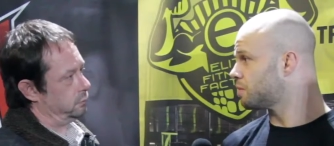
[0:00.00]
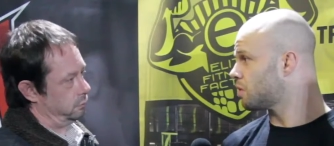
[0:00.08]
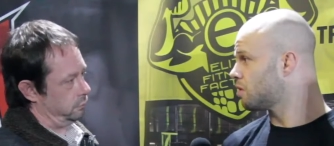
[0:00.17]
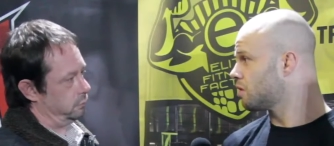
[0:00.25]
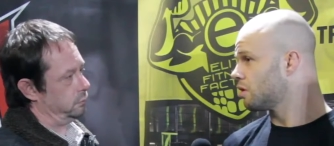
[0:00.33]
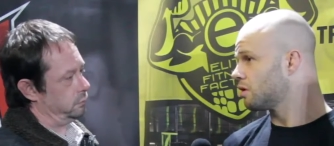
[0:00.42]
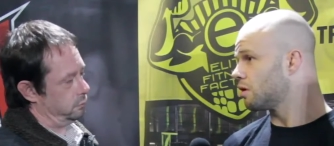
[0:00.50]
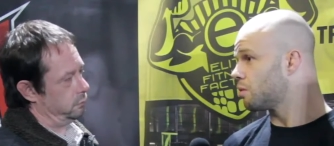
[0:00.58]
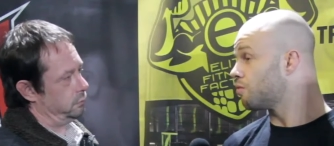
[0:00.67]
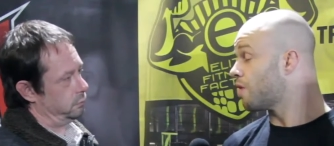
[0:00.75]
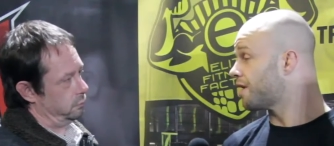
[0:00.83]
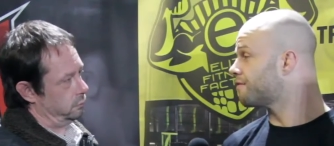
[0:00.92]
Speaker 1: But you know
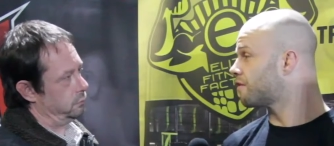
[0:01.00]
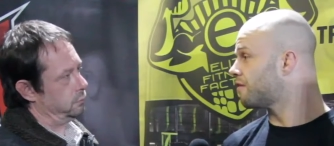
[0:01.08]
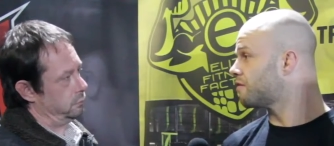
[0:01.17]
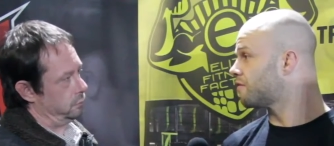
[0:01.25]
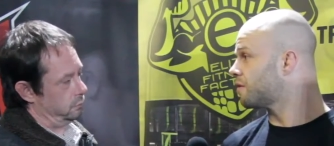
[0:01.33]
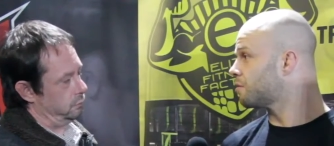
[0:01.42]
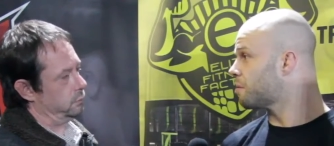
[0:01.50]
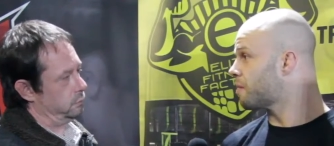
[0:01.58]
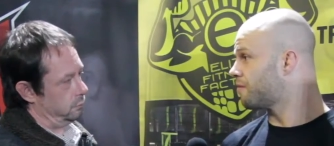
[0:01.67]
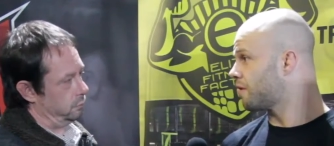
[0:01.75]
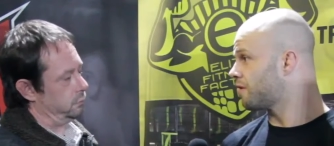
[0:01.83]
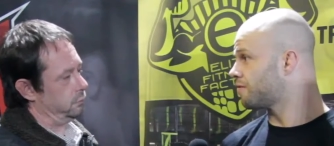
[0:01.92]
we're ready for everything. We're
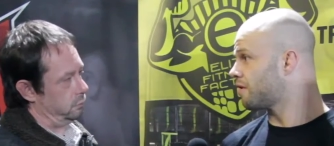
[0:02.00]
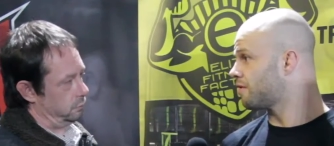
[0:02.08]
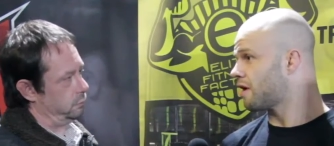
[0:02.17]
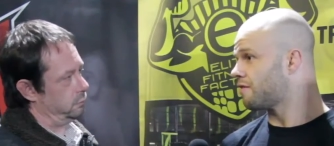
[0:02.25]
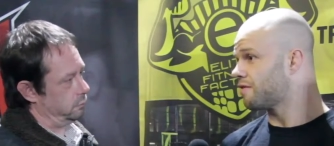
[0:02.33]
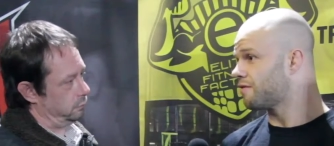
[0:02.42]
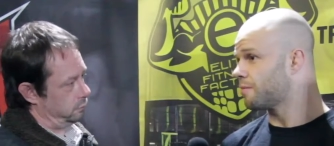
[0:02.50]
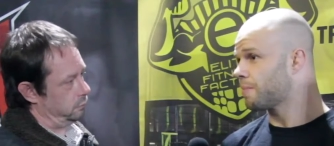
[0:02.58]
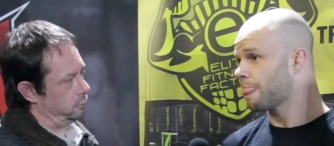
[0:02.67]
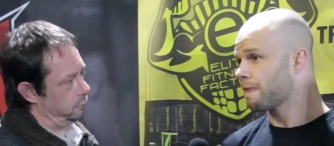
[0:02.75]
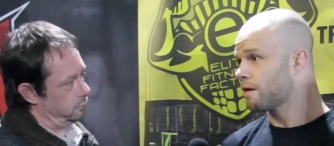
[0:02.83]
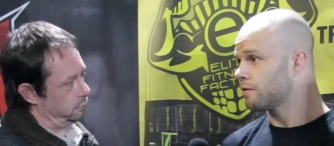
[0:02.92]
prepared for everything.
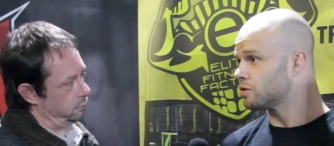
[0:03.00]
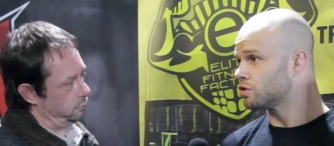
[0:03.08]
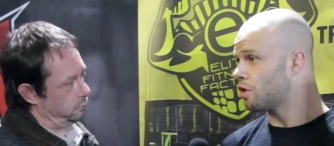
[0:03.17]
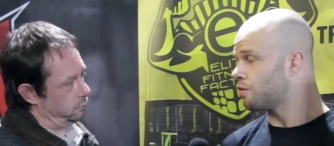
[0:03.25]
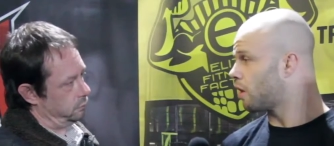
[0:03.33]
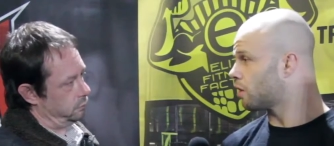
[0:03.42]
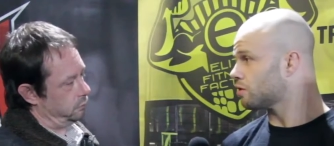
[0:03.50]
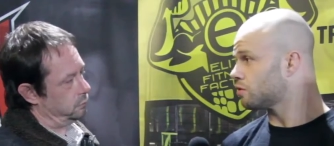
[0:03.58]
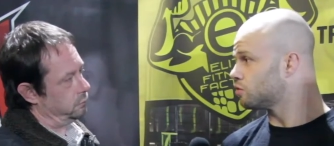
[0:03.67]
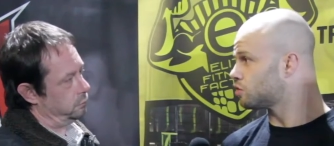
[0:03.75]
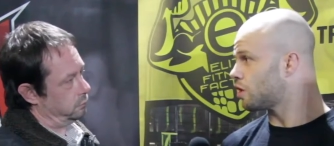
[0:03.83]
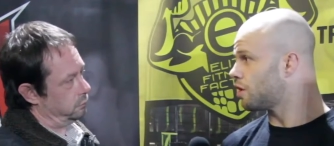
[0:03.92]
There's no rock
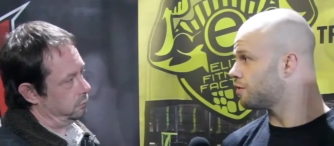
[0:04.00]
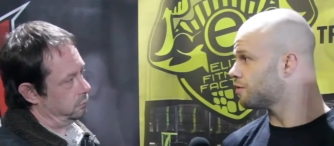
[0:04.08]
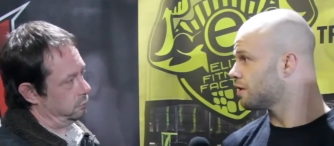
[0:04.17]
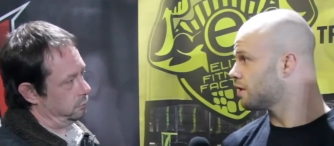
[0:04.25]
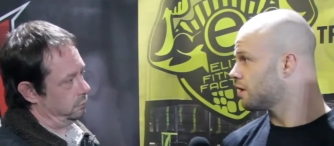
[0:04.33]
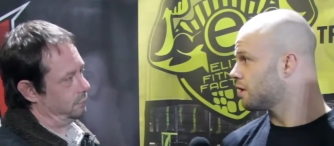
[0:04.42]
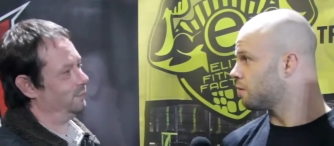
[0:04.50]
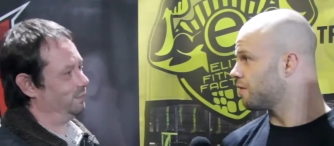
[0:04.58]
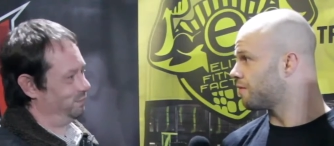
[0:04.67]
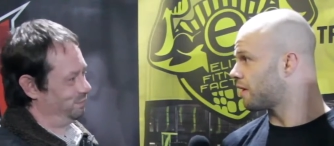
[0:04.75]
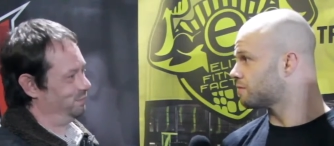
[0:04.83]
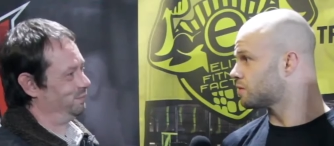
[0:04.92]
unturned.
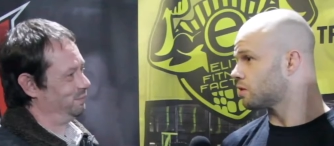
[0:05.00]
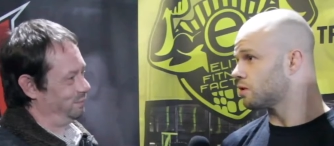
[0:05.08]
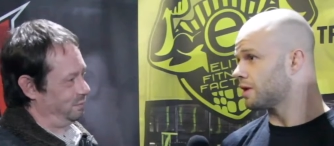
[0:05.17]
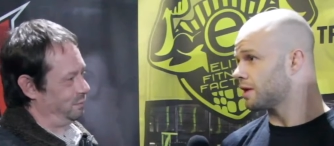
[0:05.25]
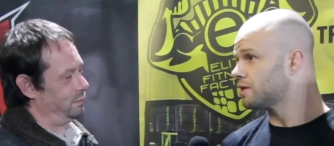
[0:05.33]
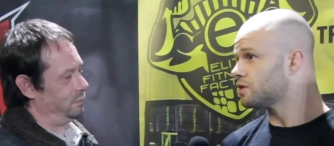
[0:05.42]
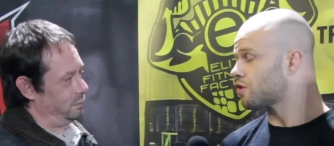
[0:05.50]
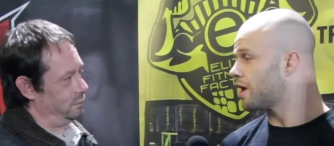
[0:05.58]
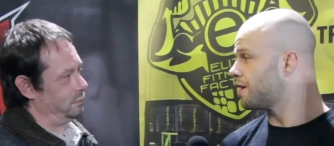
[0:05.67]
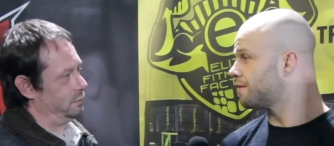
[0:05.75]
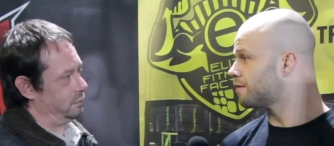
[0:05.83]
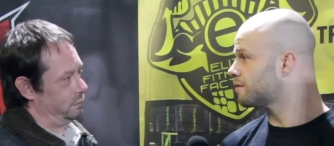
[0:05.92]
We've absolutely
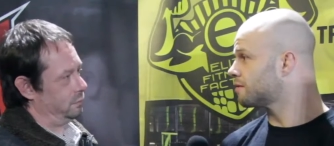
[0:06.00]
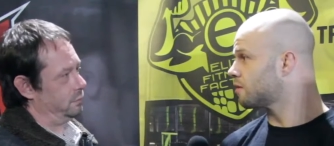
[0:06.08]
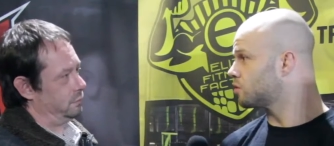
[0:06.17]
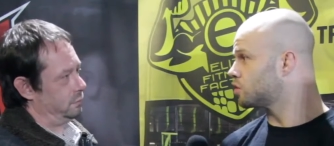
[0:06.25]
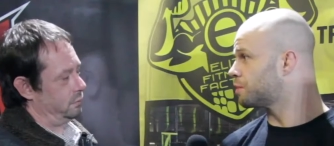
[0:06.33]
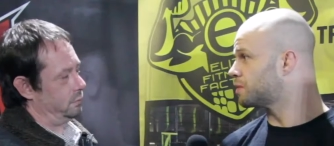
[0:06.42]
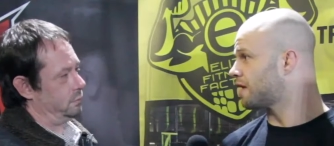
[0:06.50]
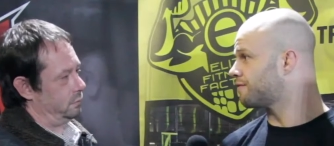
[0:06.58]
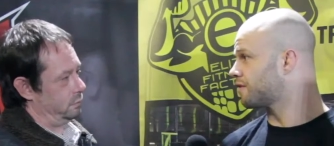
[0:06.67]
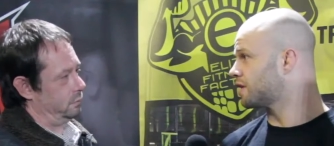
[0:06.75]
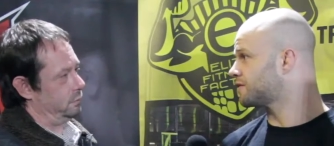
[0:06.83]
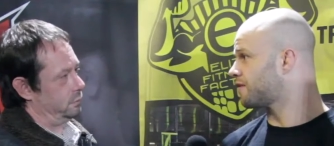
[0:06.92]
trained 100%
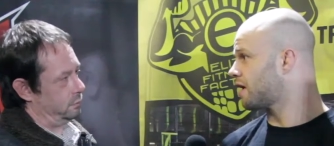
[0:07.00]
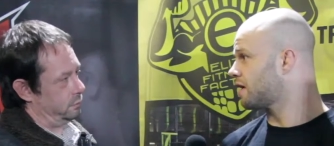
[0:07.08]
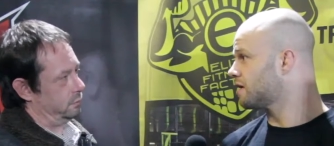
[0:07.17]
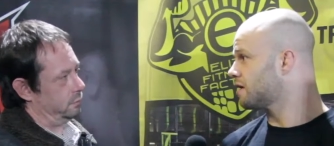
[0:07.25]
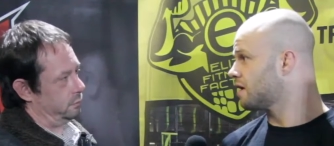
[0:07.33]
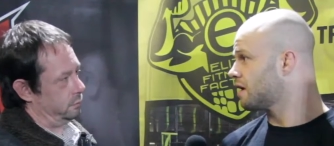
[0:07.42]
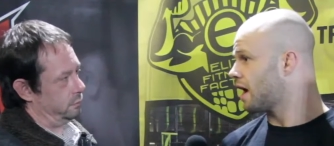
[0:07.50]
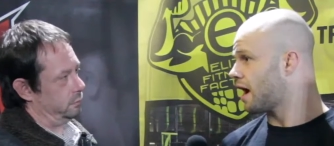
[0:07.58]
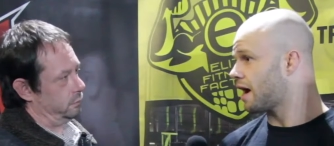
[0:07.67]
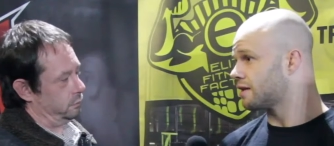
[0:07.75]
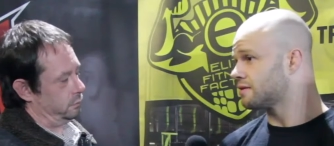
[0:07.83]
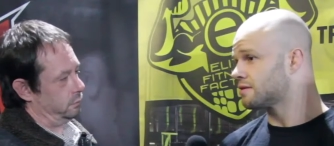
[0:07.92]
for this fight,
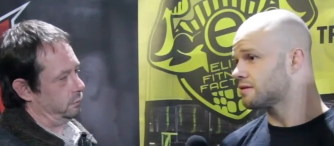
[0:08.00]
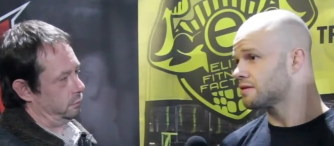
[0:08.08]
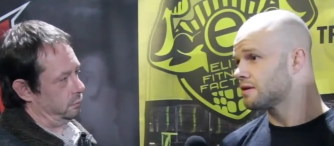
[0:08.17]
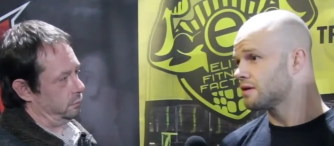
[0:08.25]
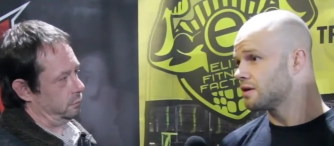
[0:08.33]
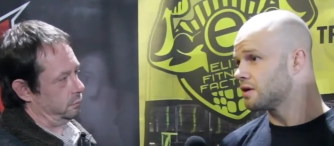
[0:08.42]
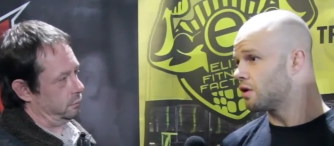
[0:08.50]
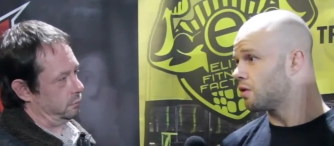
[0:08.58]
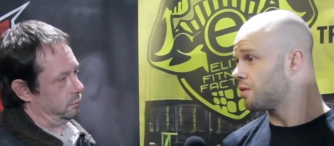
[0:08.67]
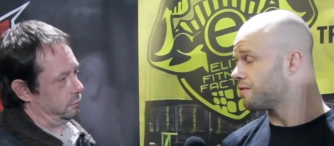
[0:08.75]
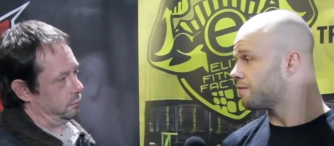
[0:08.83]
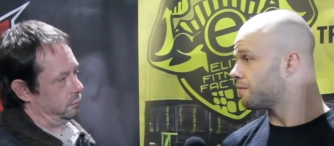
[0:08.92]
and you know
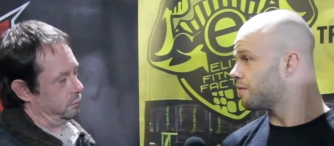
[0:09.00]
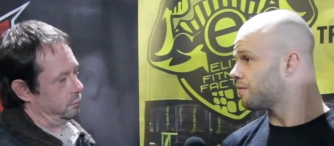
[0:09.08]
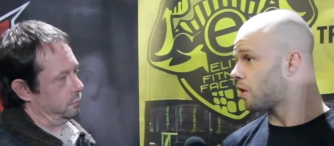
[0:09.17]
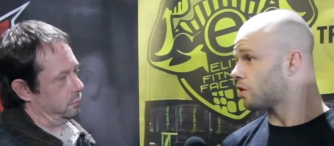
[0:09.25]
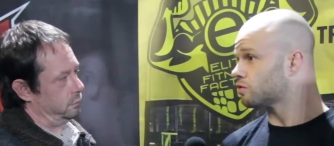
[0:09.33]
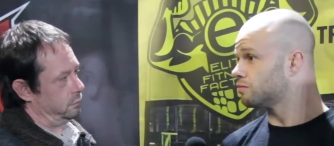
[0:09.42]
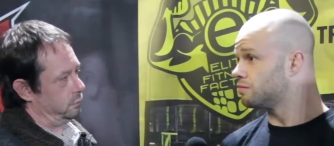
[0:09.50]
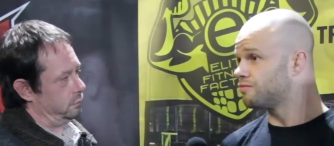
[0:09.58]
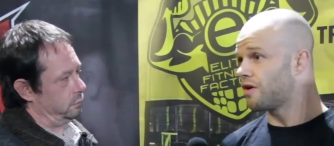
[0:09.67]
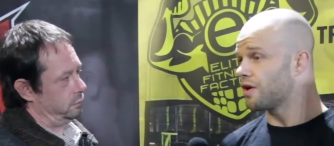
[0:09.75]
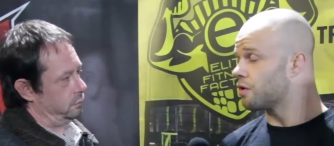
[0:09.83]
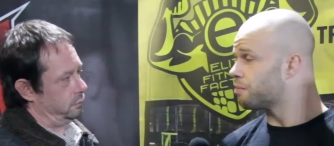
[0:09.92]
we've we've got some
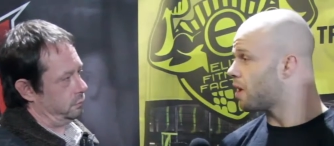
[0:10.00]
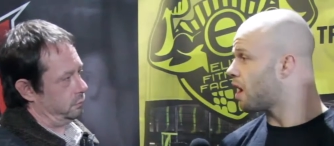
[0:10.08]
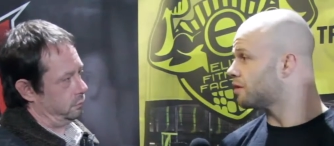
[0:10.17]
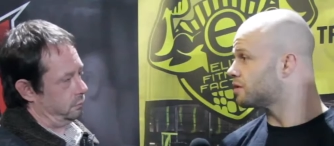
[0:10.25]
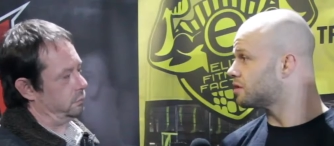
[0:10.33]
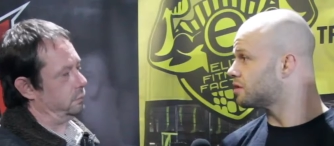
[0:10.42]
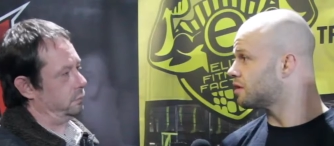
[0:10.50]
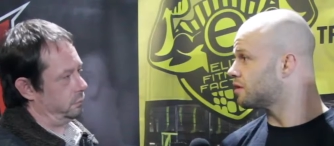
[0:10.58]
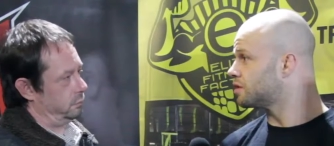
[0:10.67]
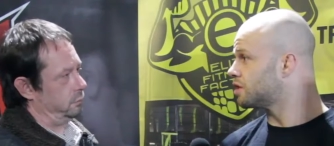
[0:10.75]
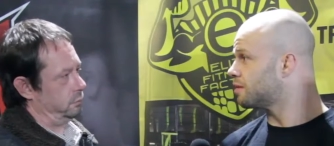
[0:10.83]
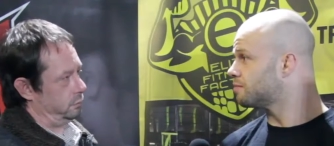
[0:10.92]
very good partners in, in the
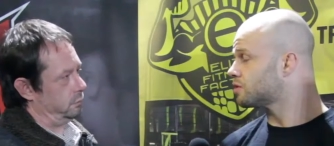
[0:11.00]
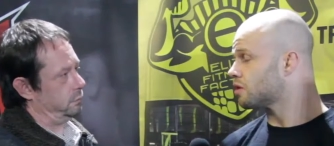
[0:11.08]
gym.